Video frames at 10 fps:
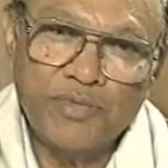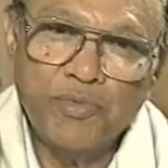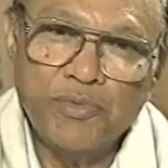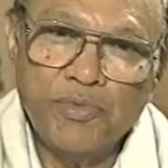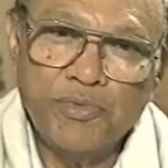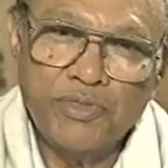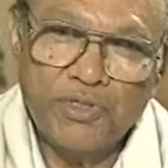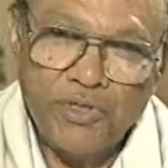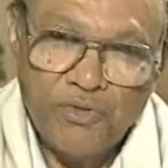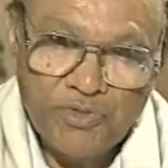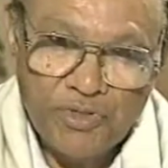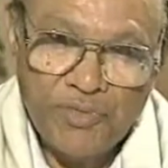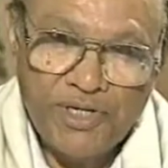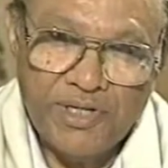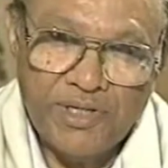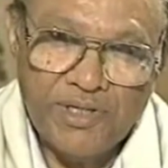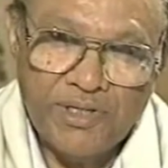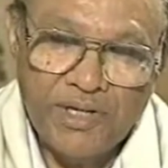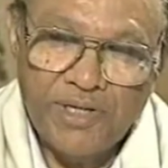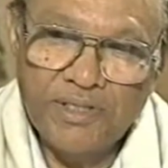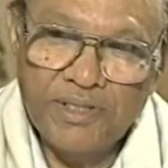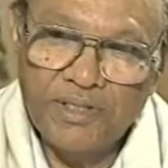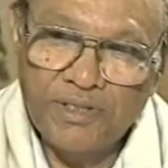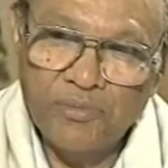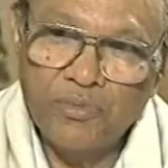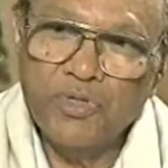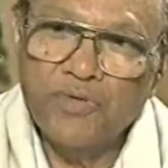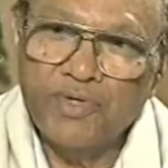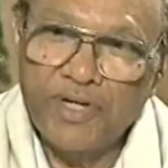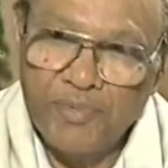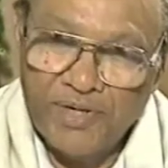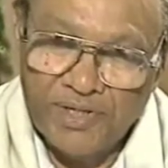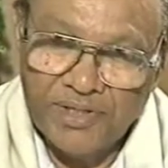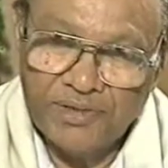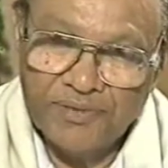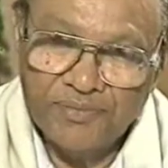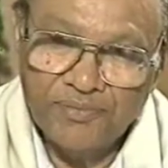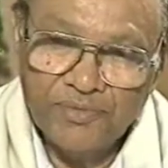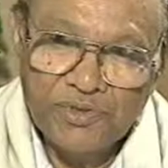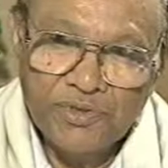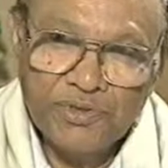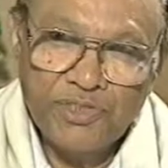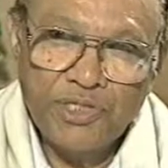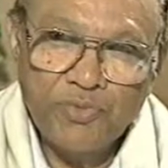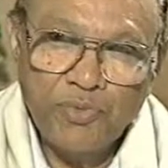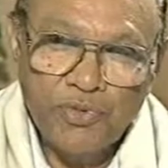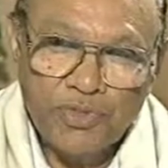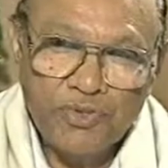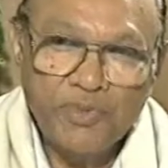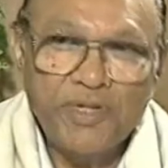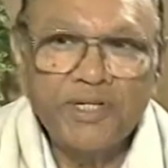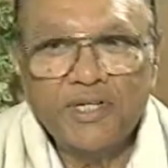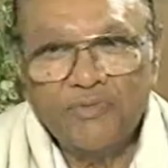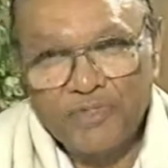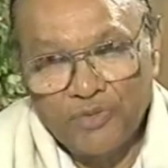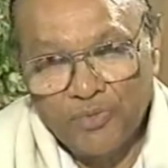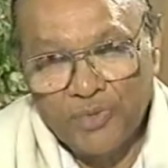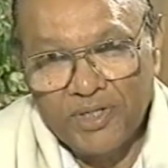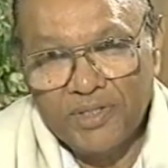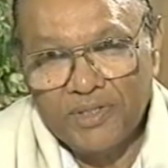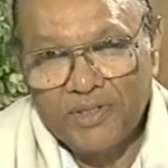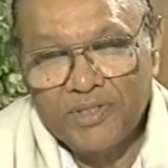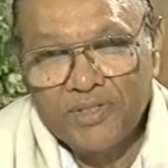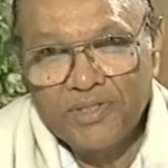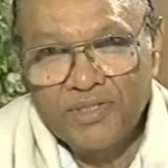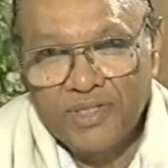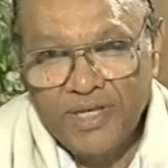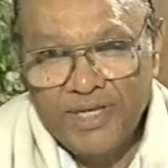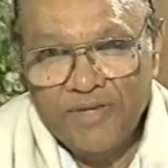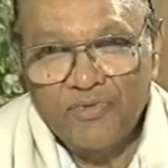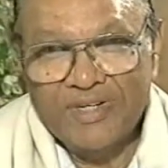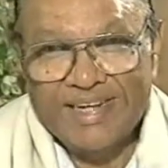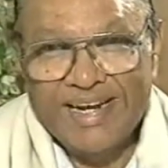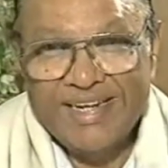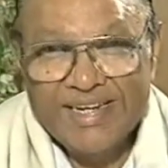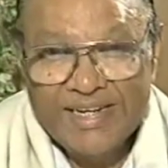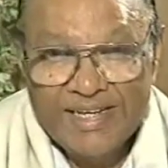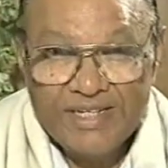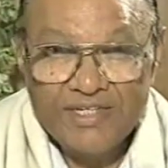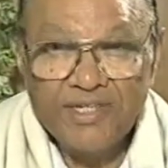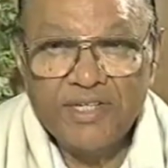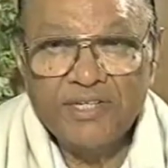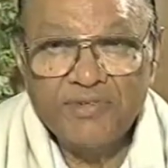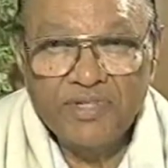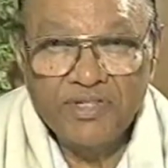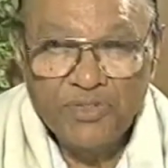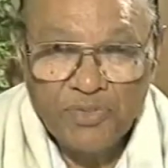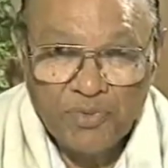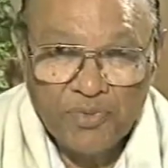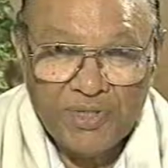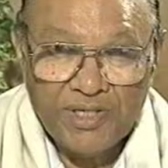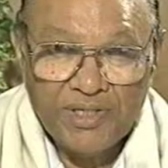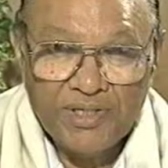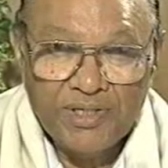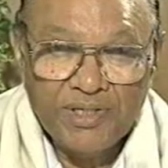Export Promotion Council meeting and the Board of Trade meeting, the exporters made a request to me saying for 90 days they are giving a cheaper money.